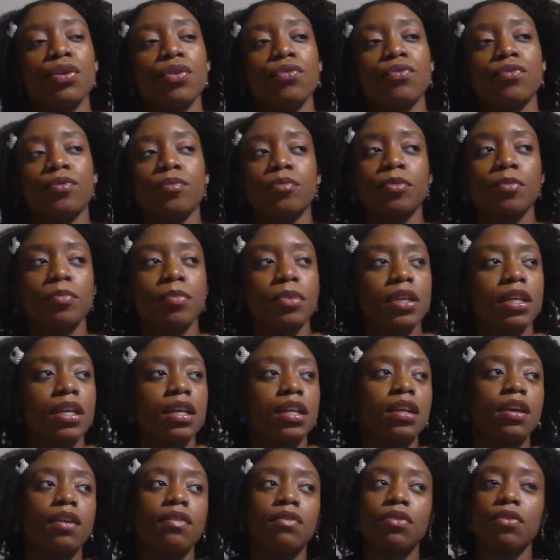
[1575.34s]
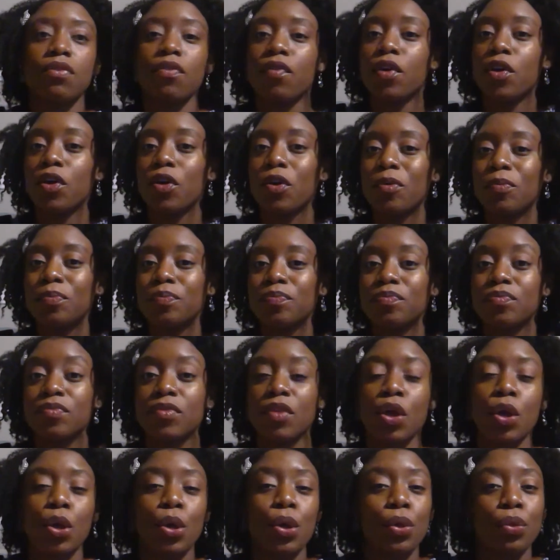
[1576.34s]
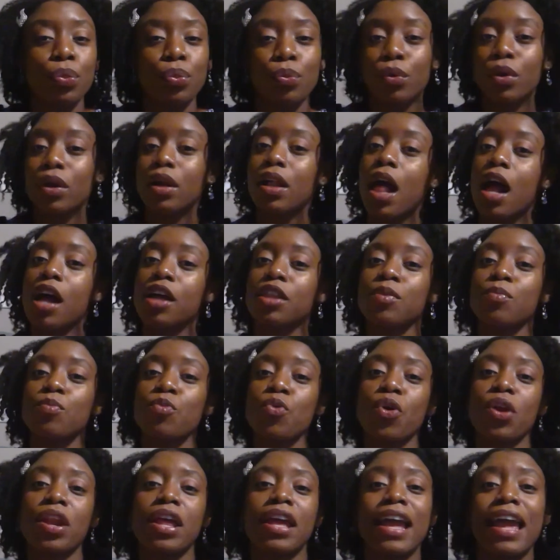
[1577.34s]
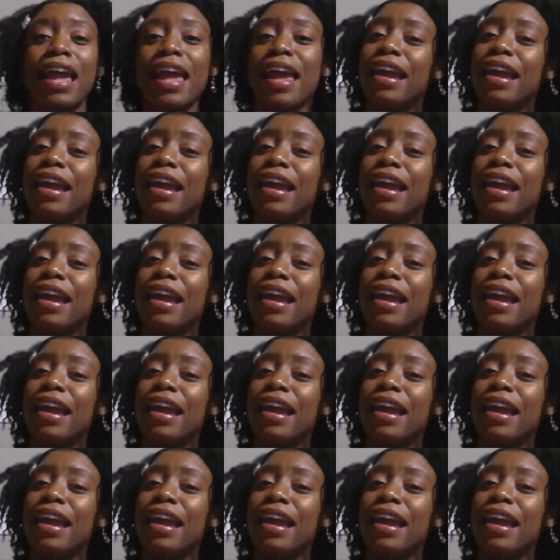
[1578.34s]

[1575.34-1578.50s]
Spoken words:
From the beginning of the film, 3 o'clock in the morning,